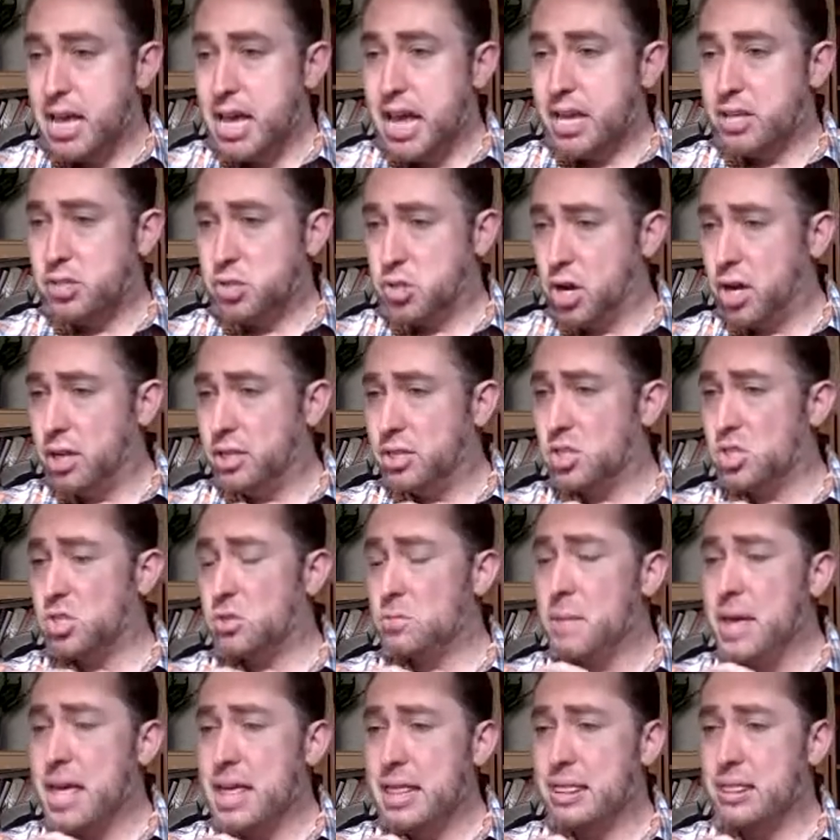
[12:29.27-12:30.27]
As John
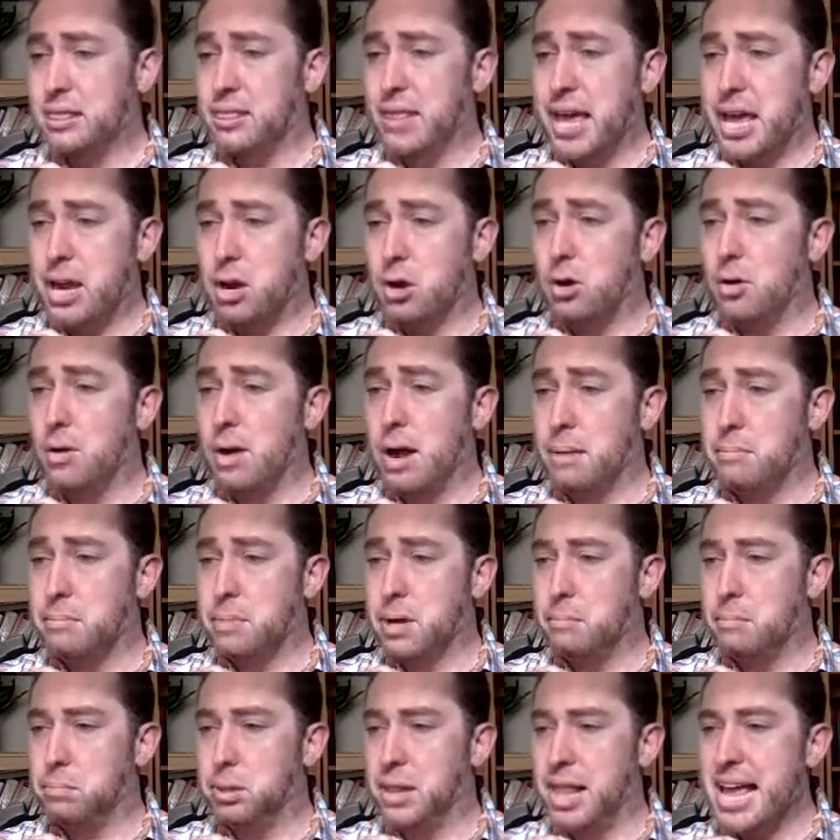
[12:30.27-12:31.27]
Smith later
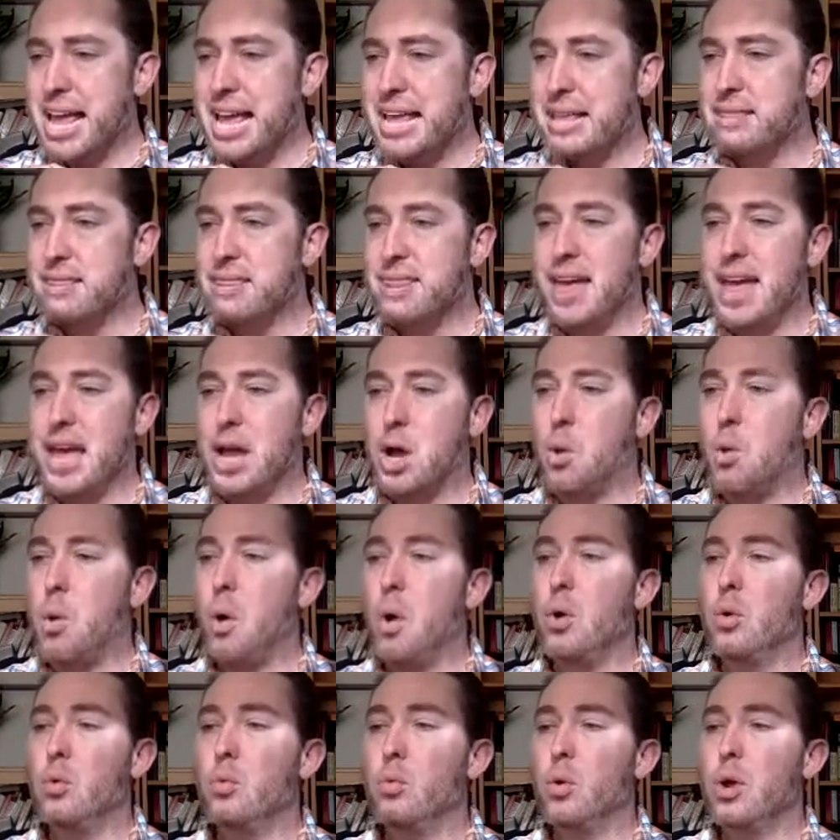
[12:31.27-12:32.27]
complained, they,
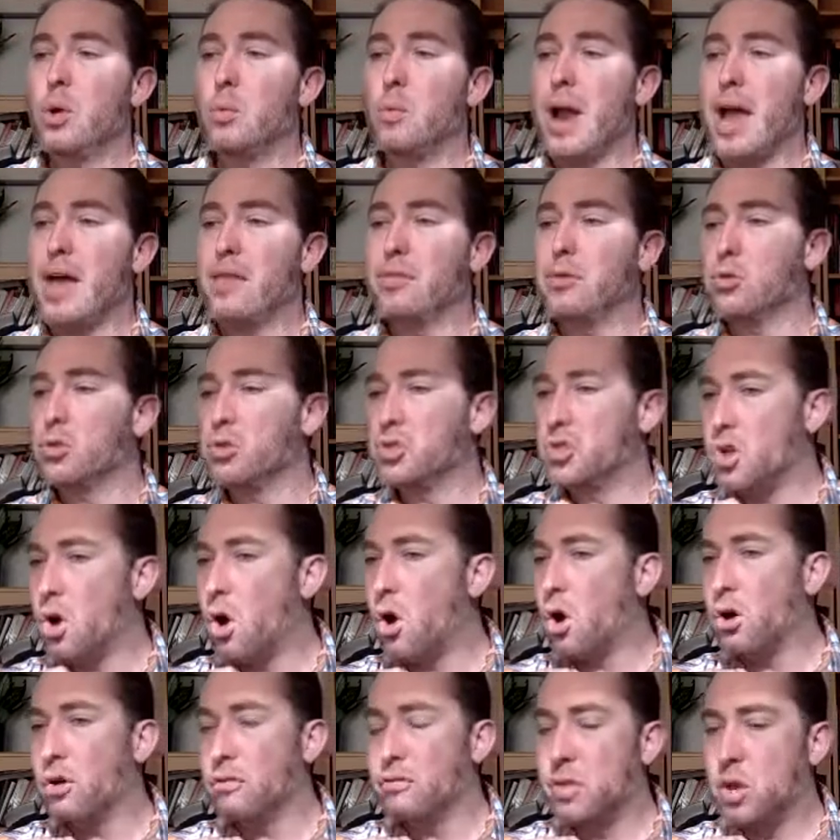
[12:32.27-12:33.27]
quote, would rather
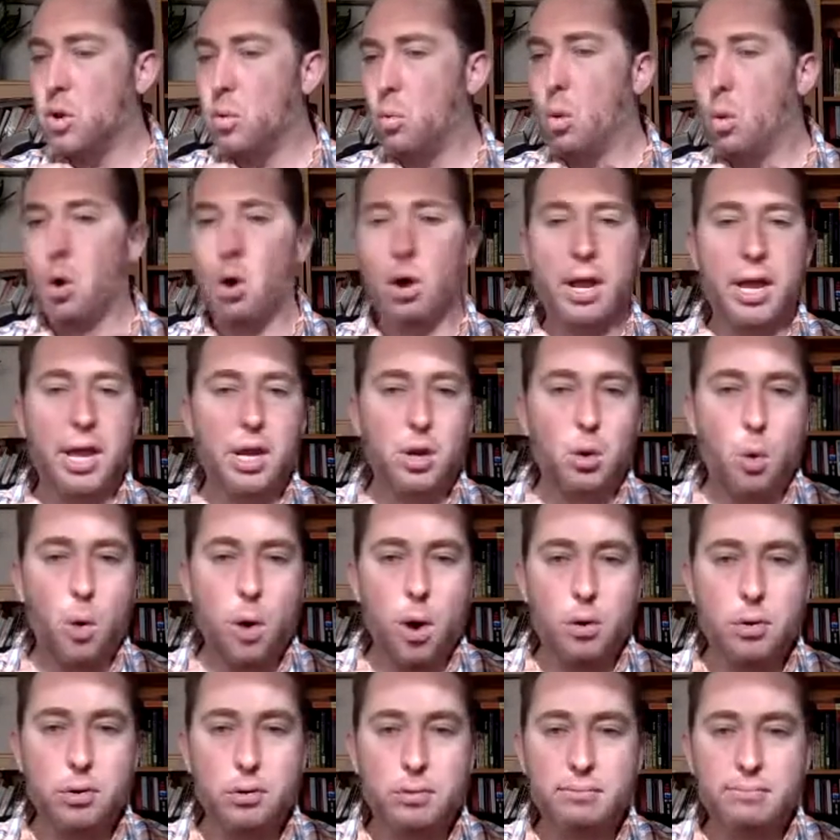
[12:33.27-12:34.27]
starve than work, end
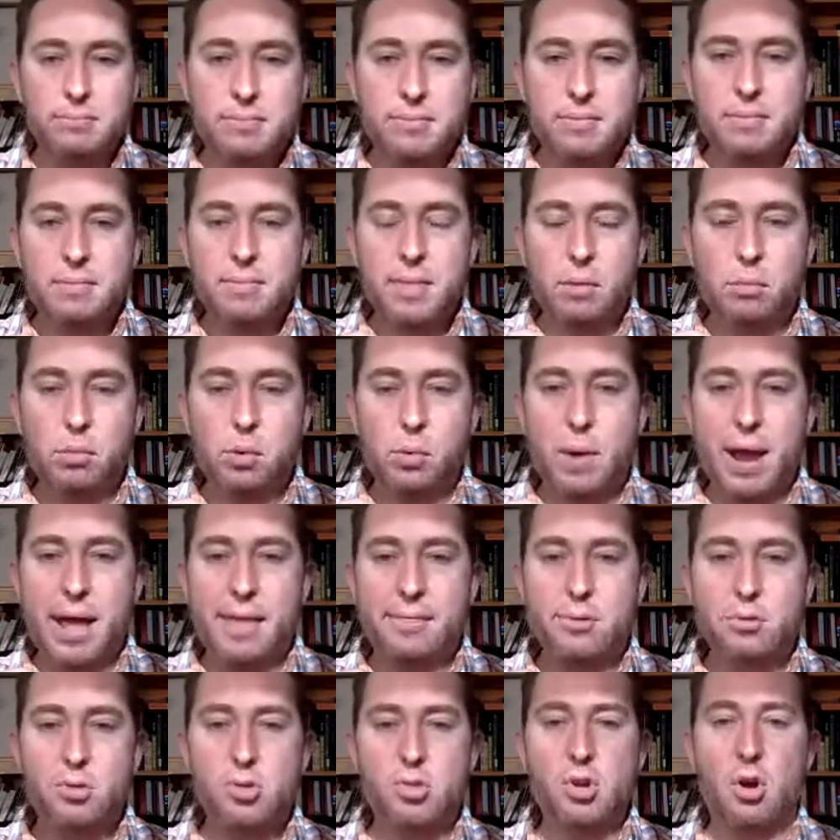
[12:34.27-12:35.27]
quote. They would
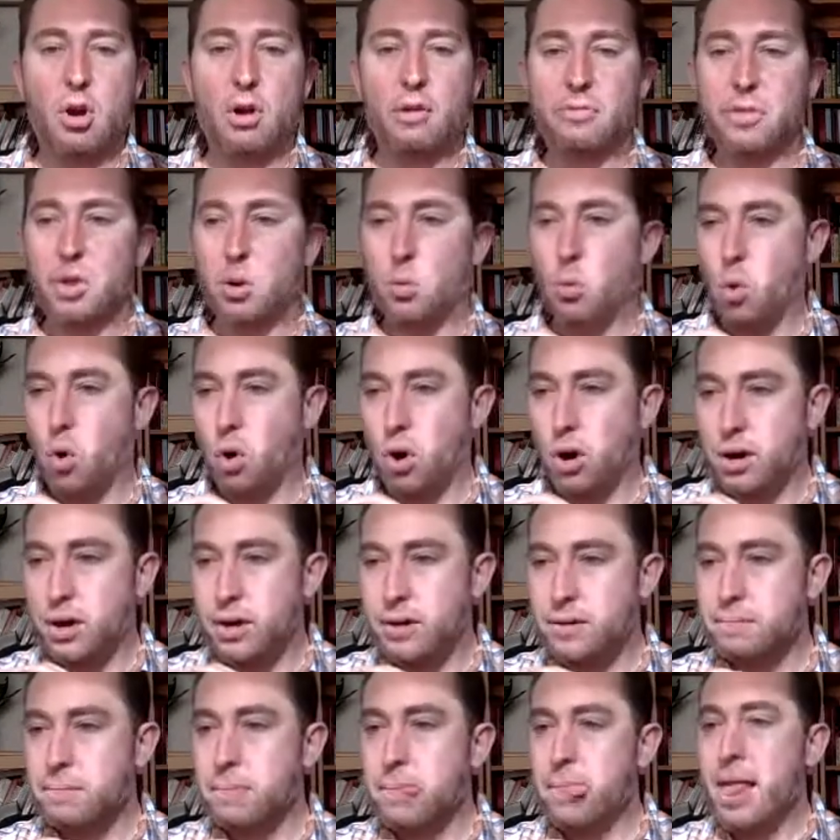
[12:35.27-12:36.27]
rather starve than work.
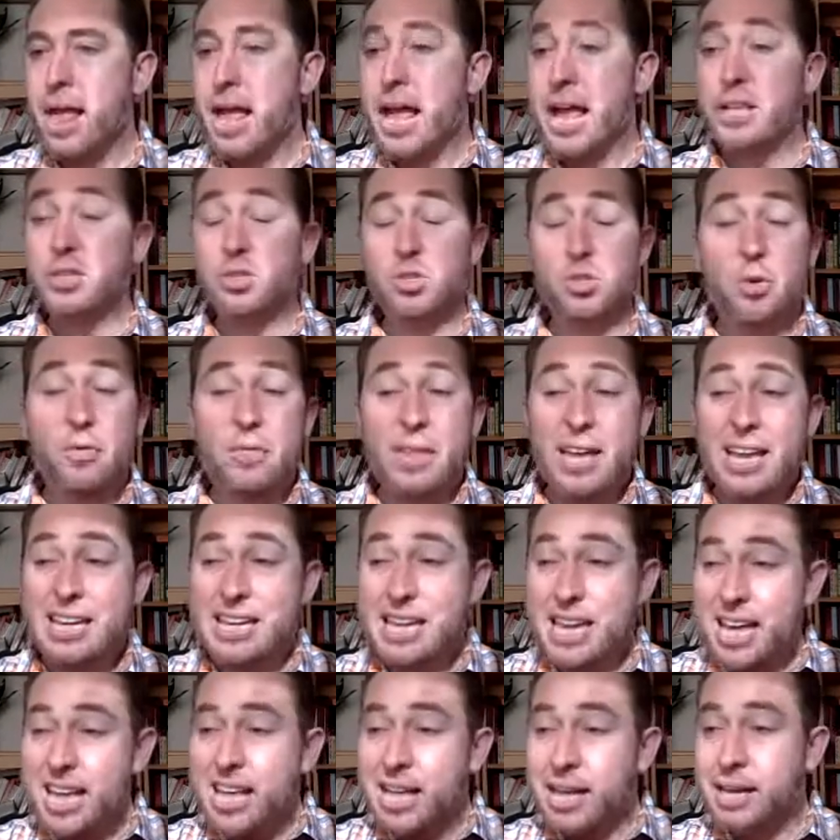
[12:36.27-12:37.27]
And so they
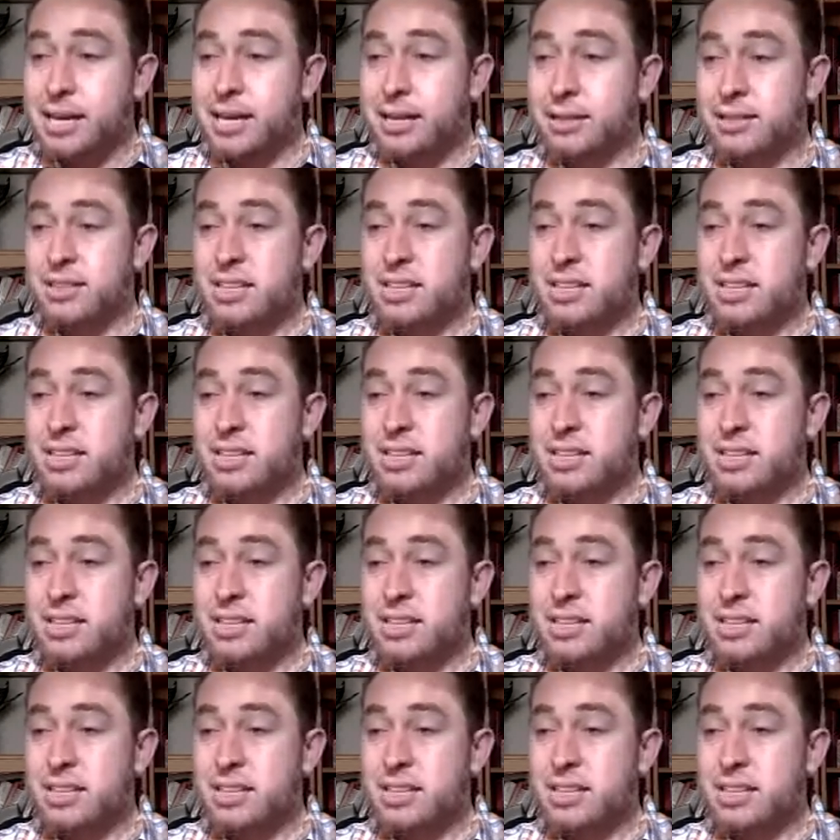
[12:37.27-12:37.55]
did.